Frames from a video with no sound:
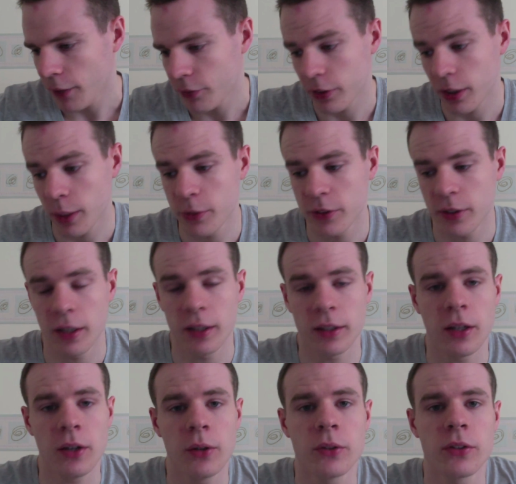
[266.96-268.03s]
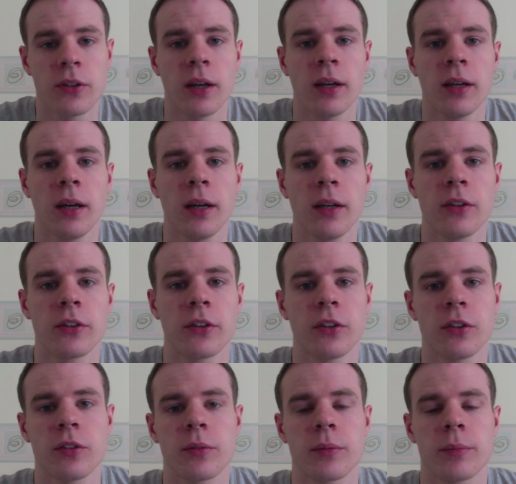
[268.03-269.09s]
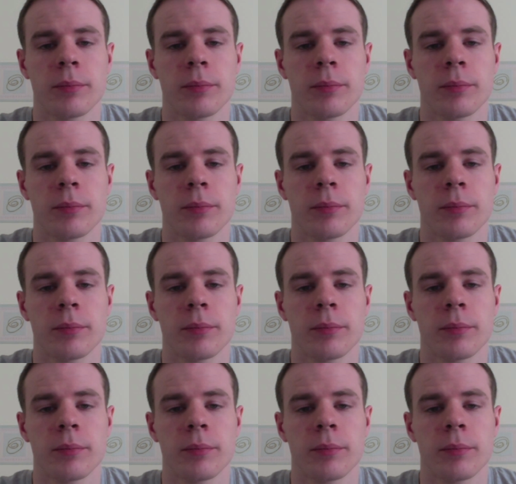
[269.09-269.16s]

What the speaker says: I was diagnosed, I discussed